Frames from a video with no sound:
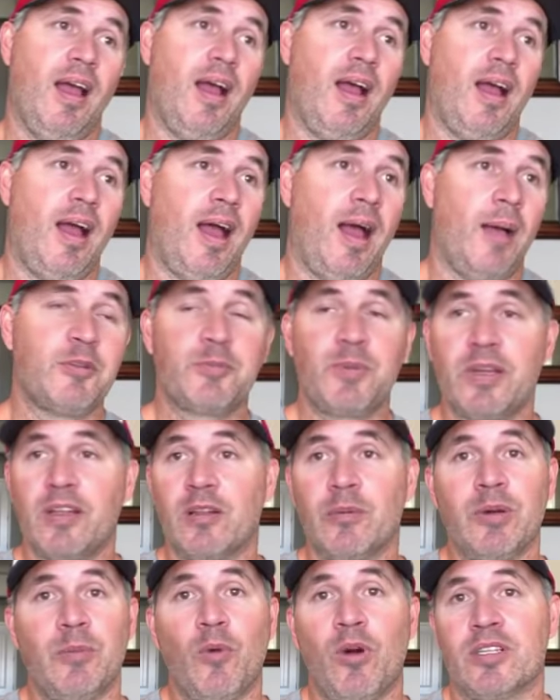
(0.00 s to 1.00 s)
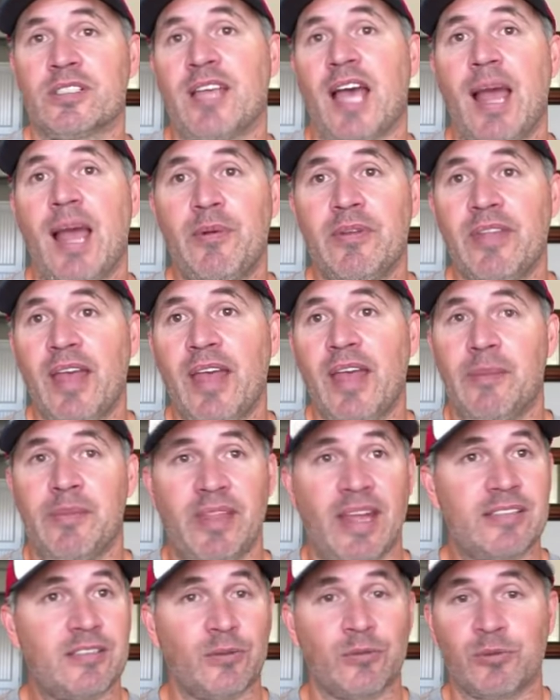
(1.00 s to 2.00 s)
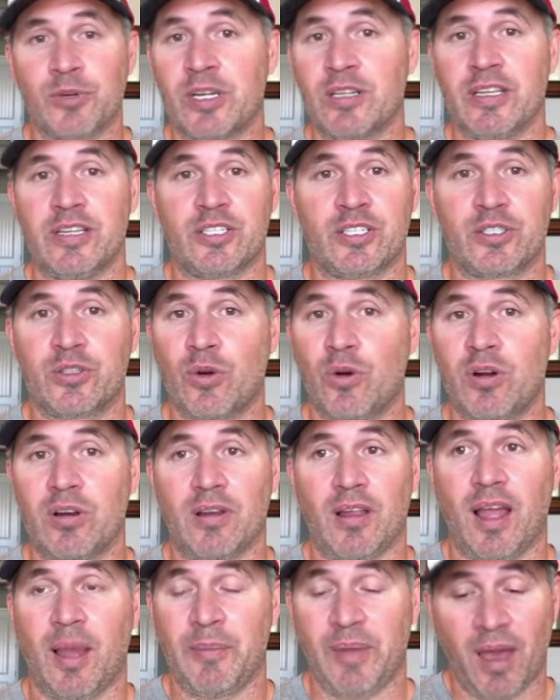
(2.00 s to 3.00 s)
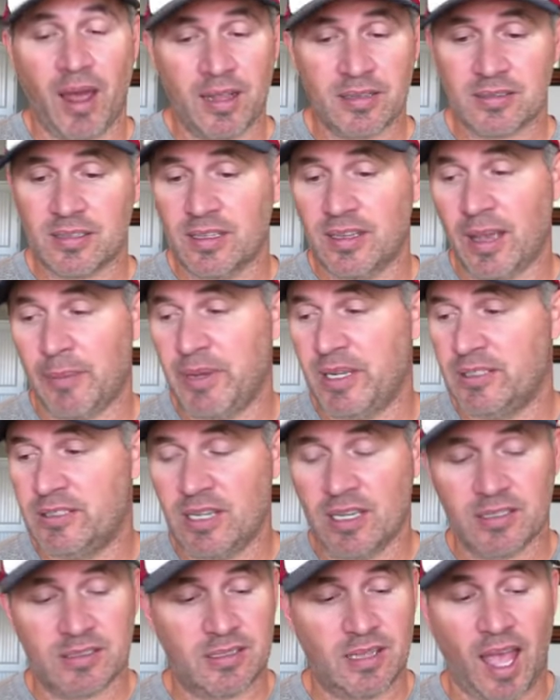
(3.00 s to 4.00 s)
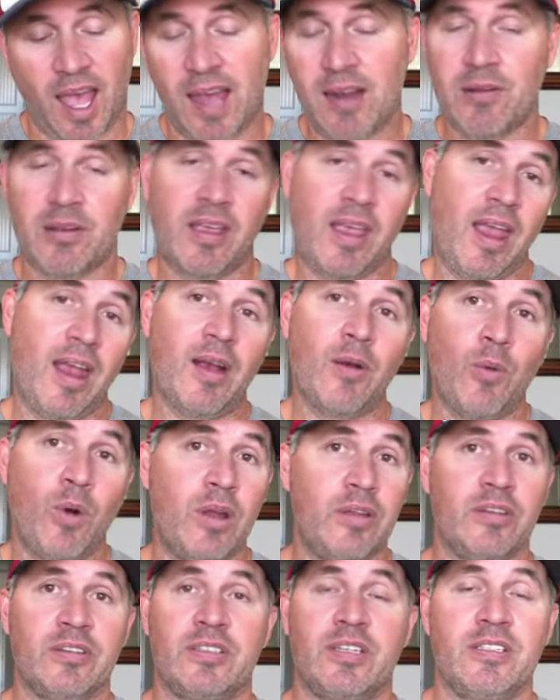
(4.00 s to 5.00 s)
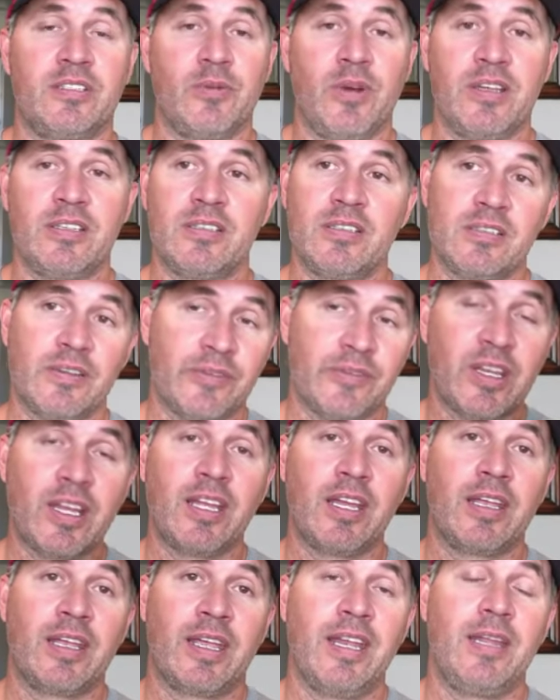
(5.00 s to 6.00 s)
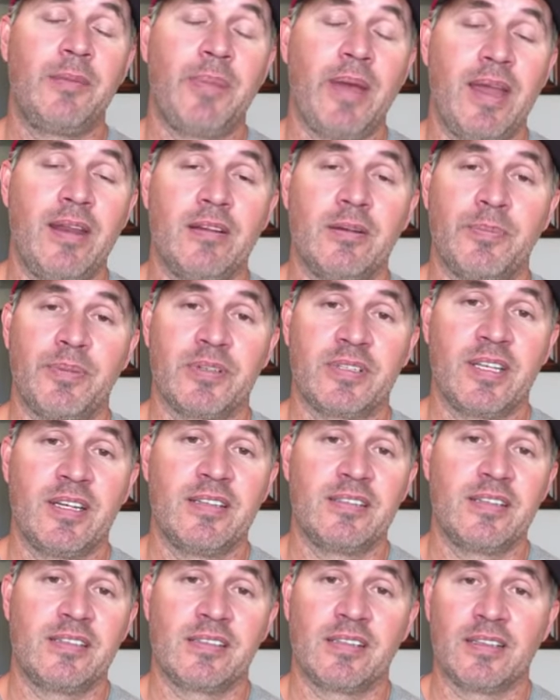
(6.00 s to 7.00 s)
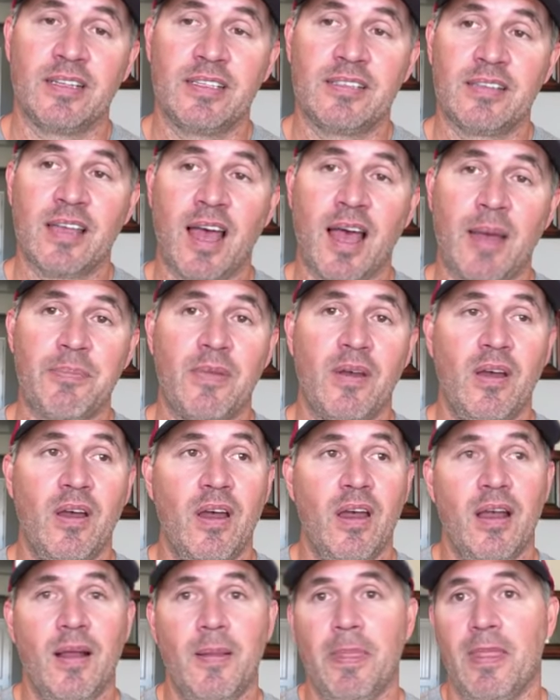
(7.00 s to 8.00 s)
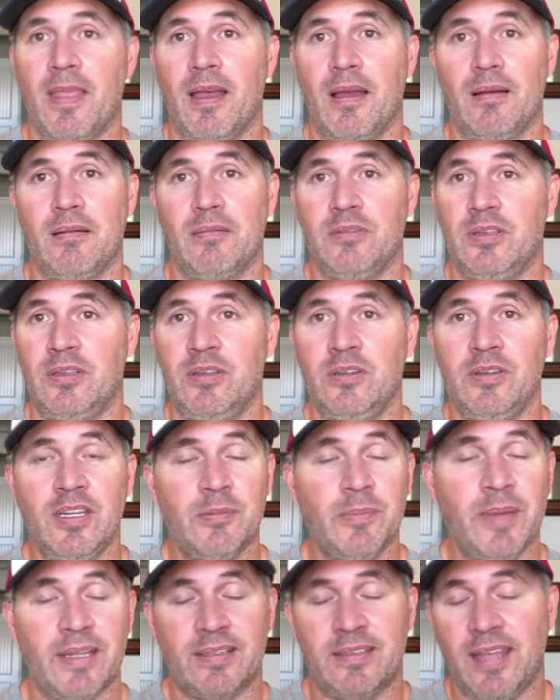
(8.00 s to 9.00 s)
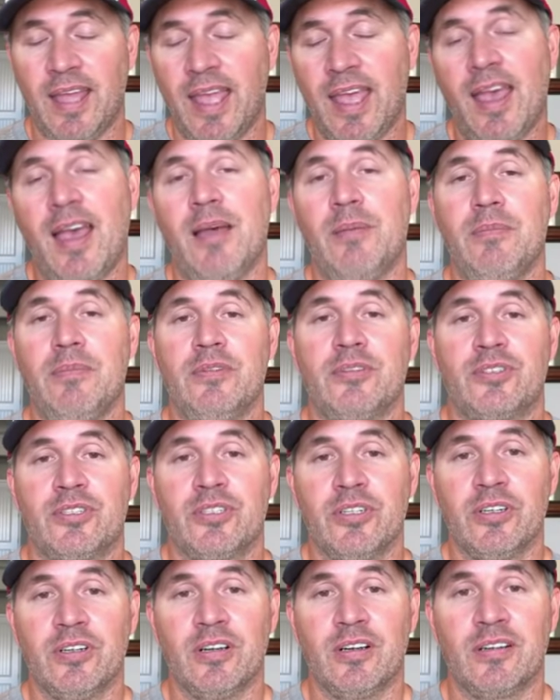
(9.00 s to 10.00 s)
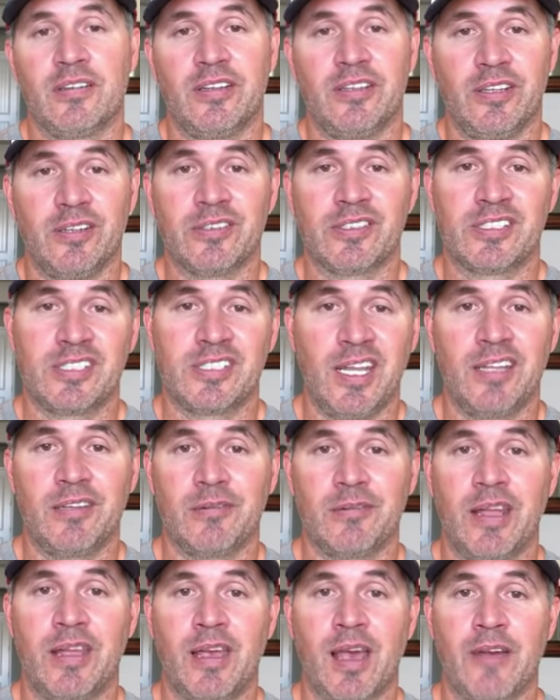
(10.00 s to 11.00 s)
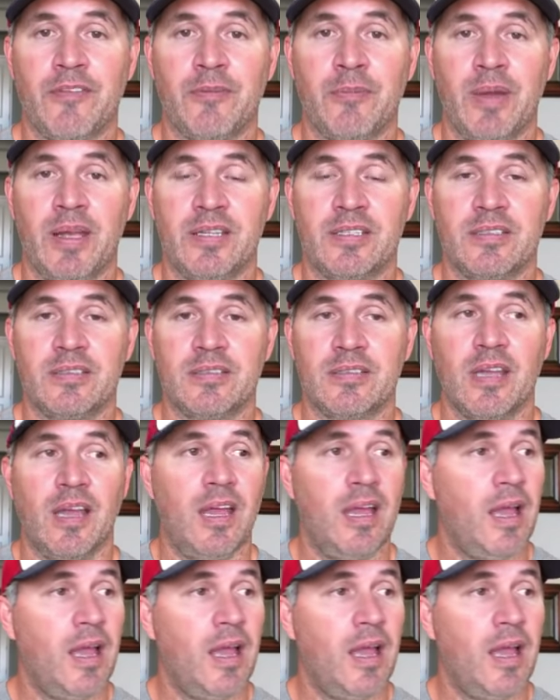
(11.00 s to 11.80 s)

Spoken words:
I'm spending a little bit more time on that. I mean, that's a really short, honestly, I don't care what your situation is. If you're getting paid on a percentage as a lease op, you need to make damn sure that you're seeing the rate confirmations.